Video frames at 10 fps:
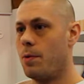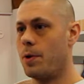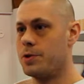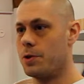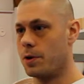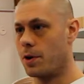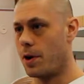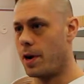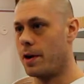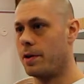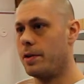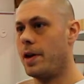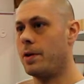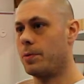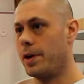what you're learning
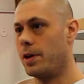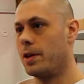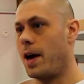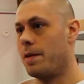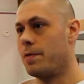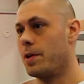in real life.